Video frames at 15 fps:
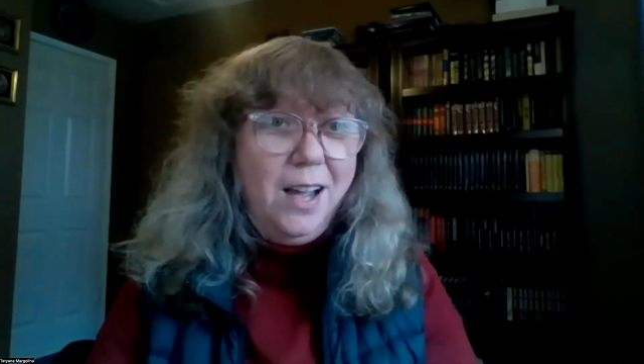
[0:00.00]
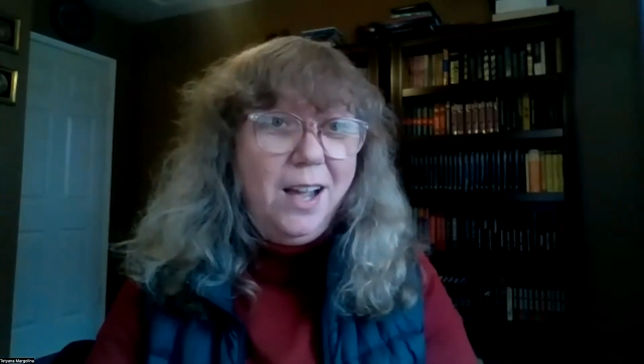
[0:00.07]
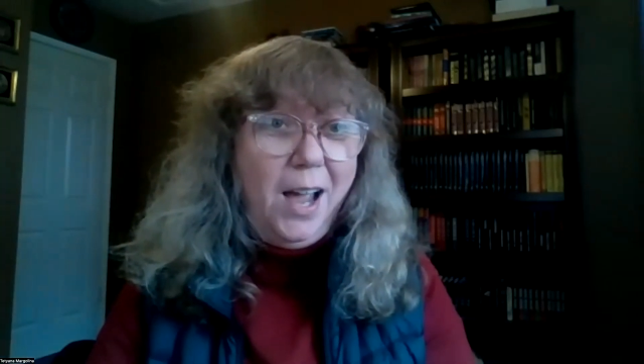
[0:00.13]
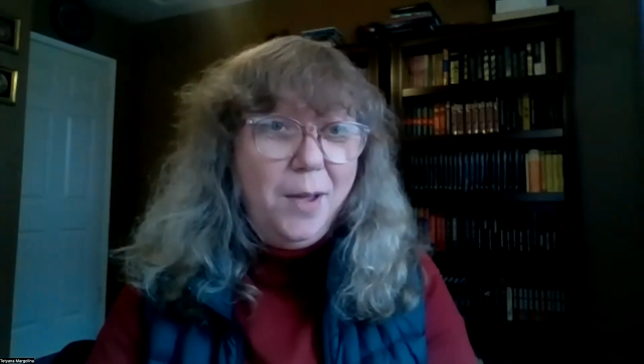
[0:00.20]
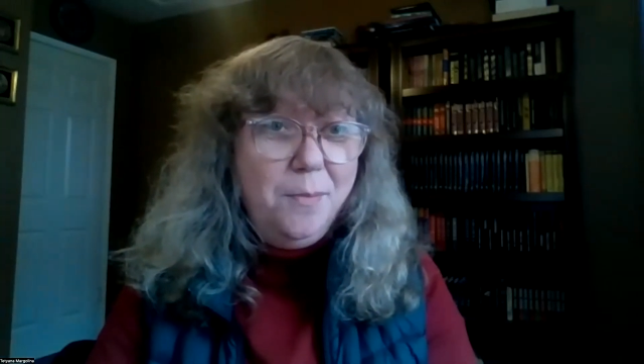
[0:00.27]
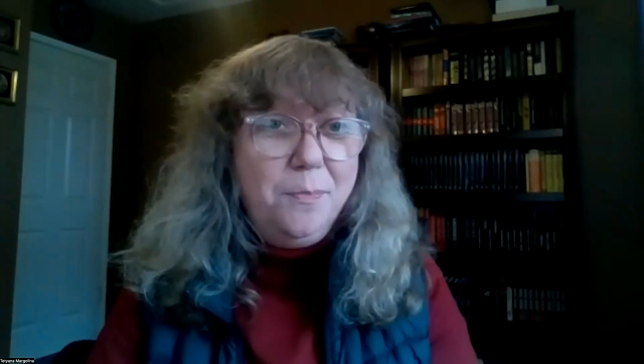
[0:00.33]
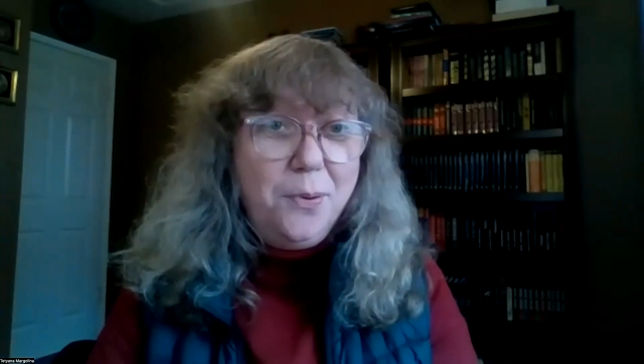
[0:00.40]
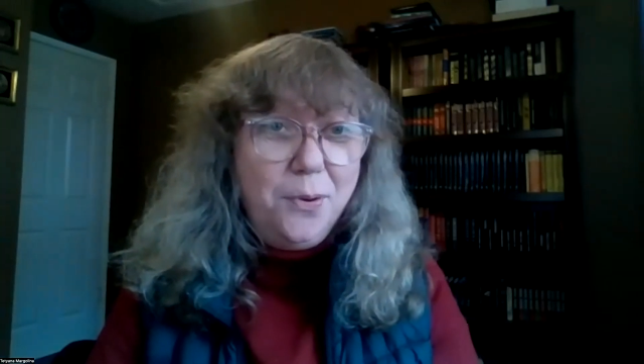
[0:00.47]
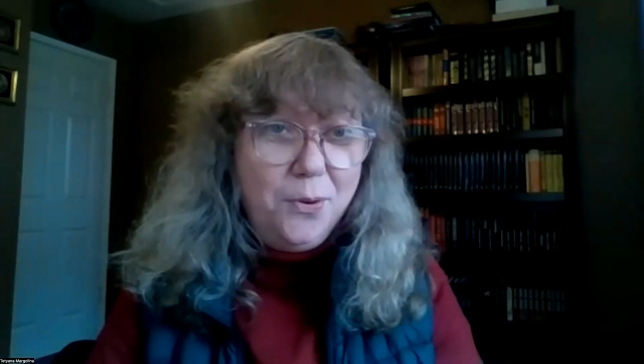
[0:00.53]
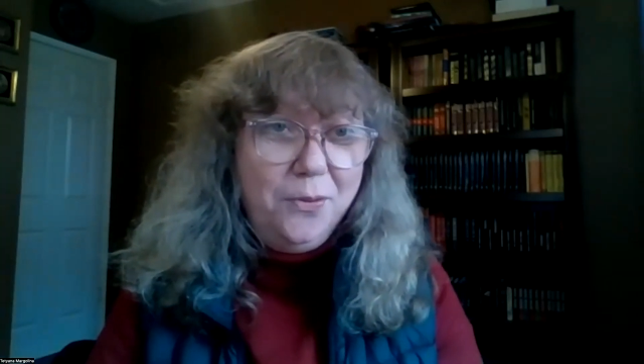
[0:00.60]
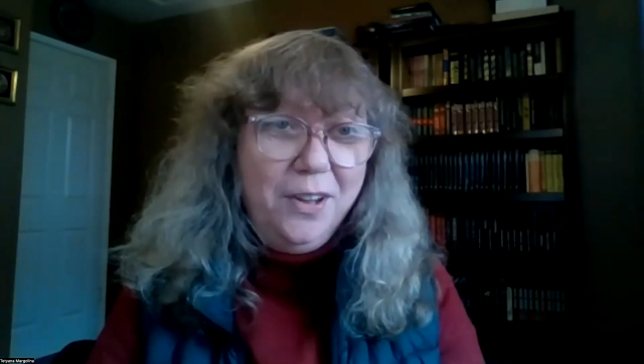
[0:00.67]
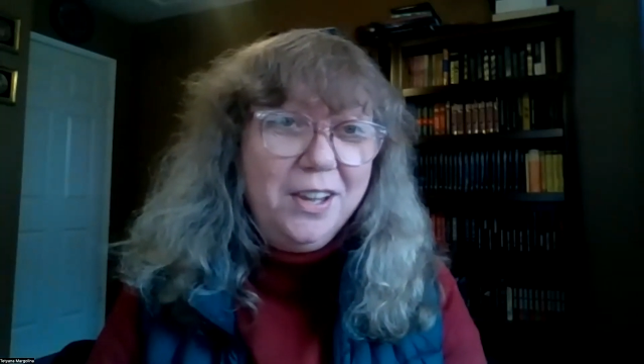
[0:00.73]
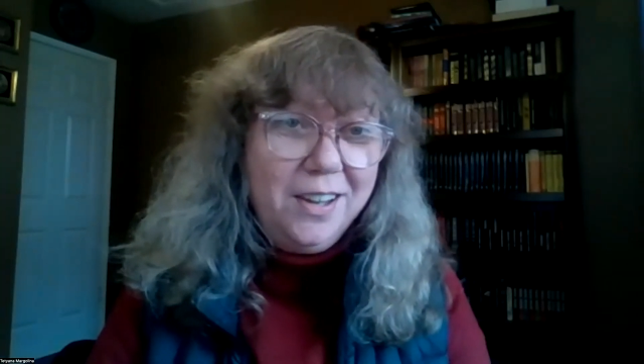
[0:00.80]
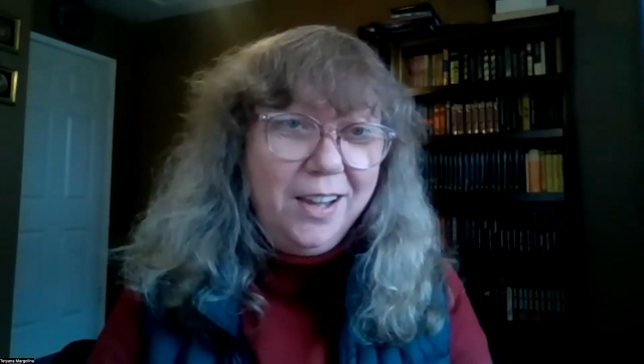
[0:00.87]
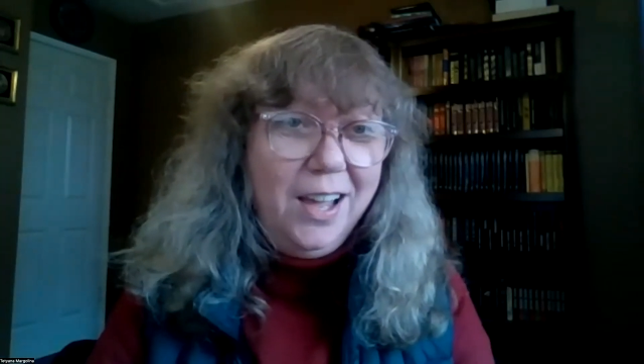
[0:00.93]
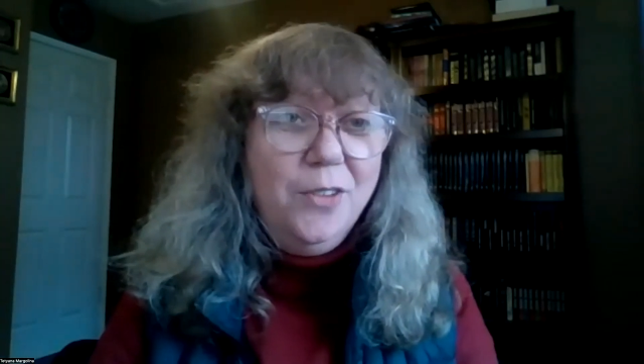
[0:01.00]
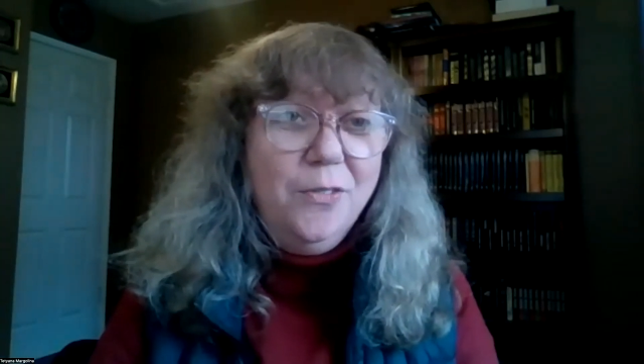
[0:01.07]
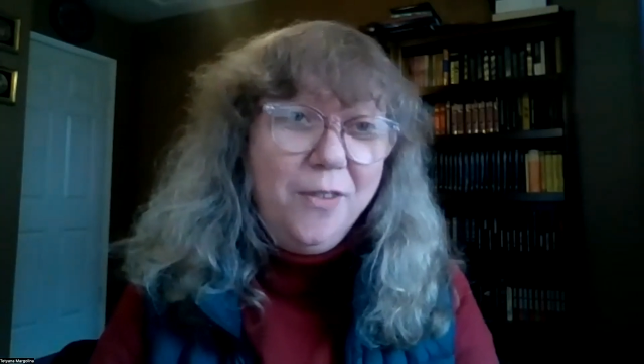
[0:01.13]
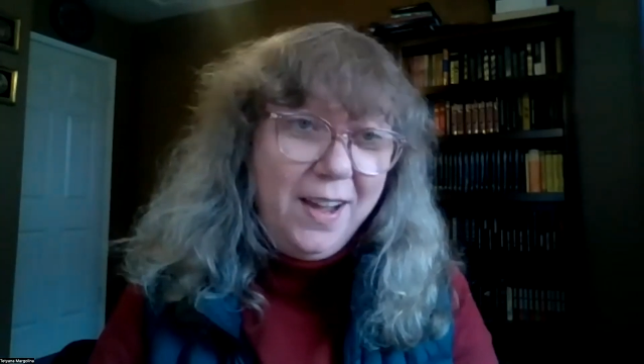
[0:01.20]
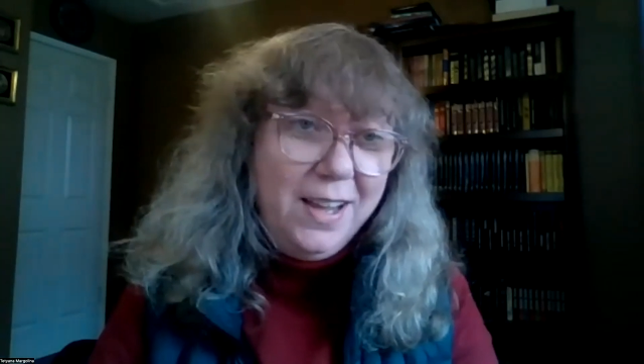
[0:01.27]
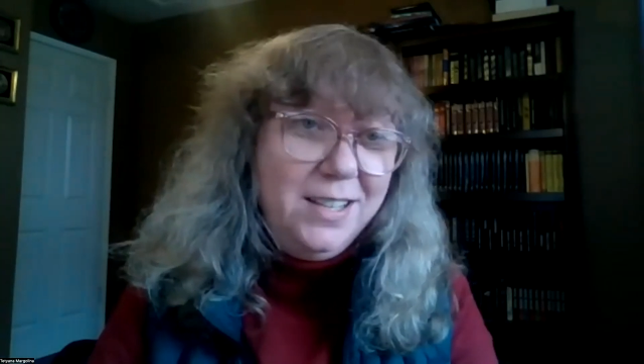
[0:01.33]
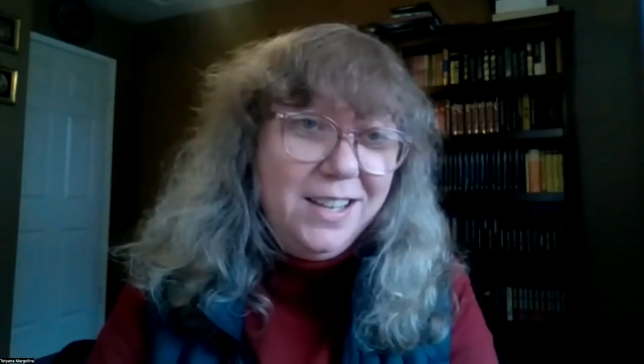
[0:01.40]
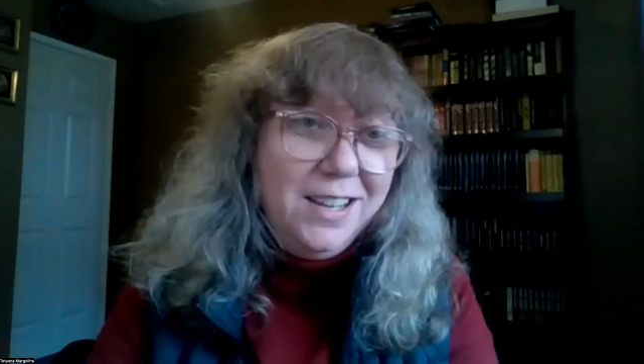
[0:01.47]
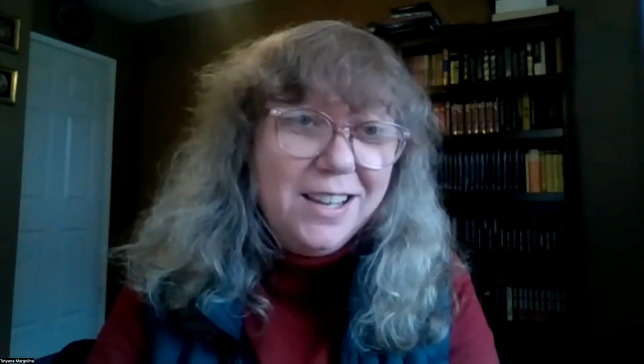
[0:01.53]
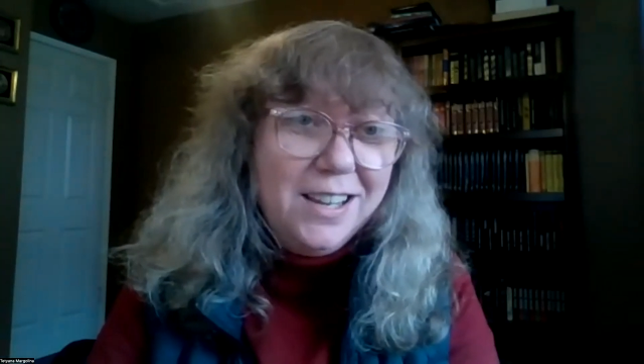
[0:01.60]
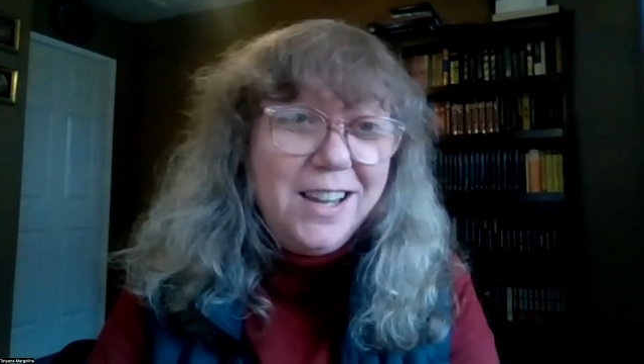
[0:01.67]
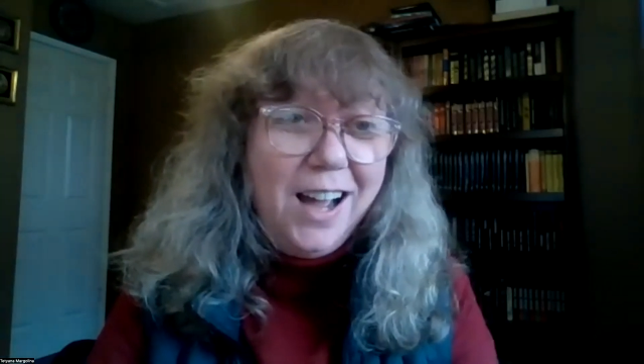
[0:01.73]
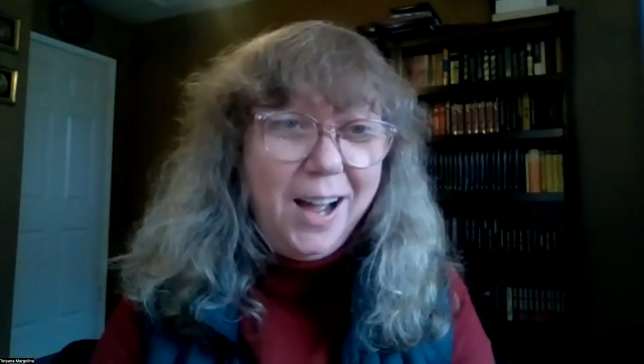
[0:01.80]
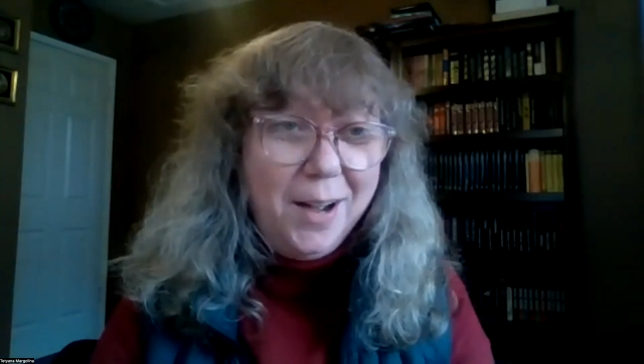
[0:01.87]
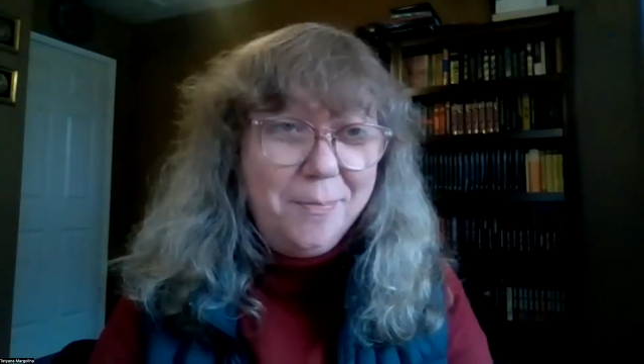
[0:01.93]
I'm improving and
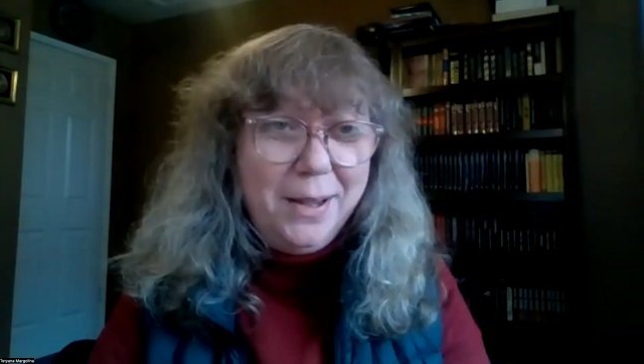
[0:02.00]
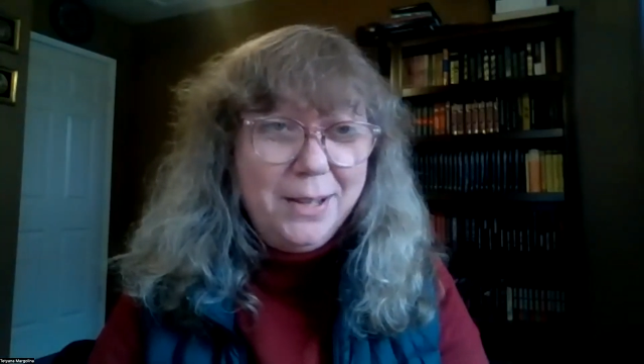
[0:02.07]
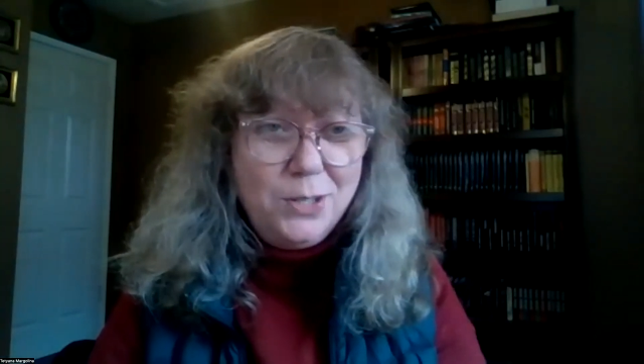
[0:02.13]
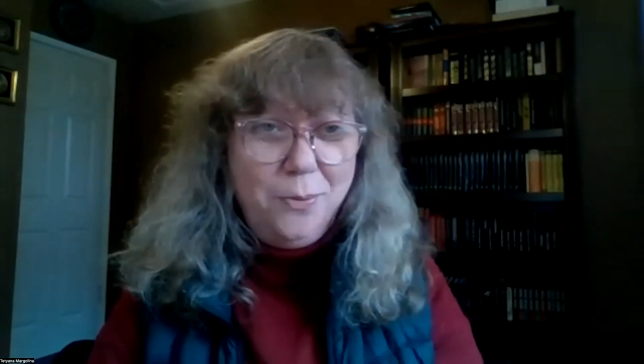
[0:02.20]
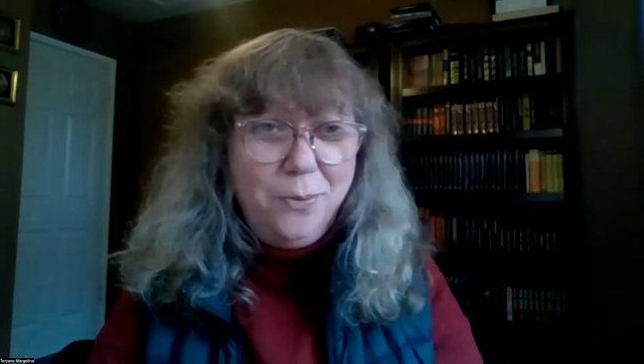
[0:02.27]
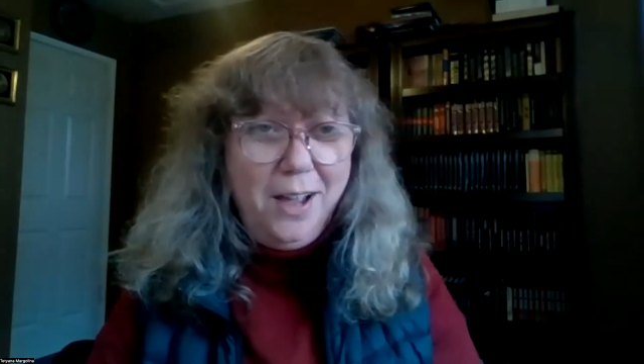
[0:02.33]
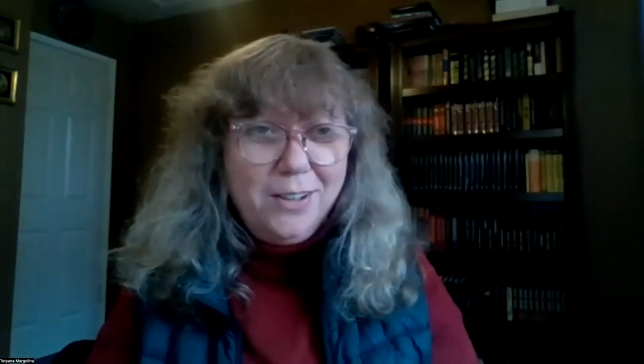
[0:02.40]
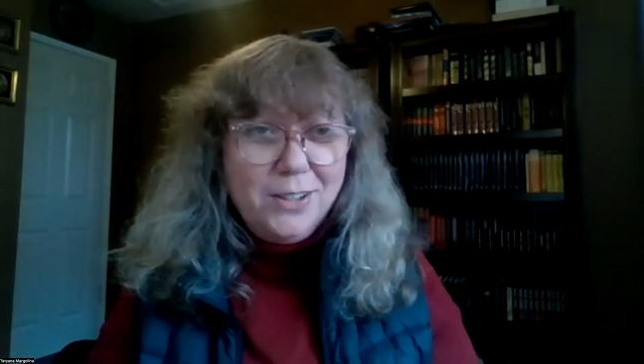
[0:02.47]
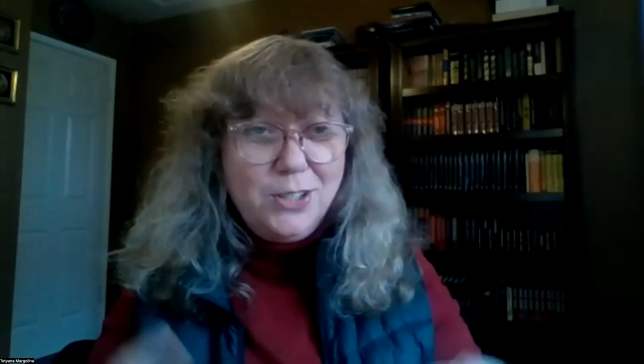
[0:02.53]
rising up as well.